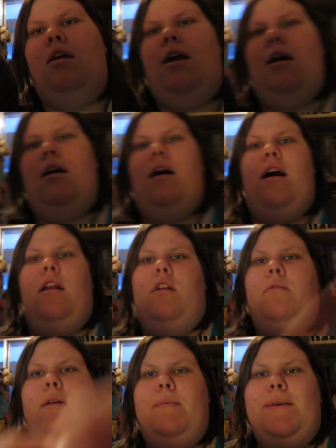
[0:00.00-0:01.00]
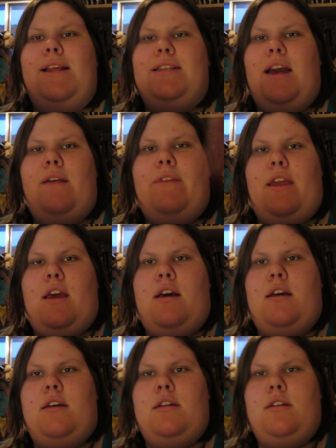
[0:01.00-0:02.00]
I don't know, but it's kind of like
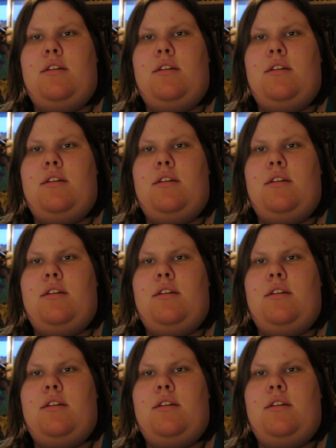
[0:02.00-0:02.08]
a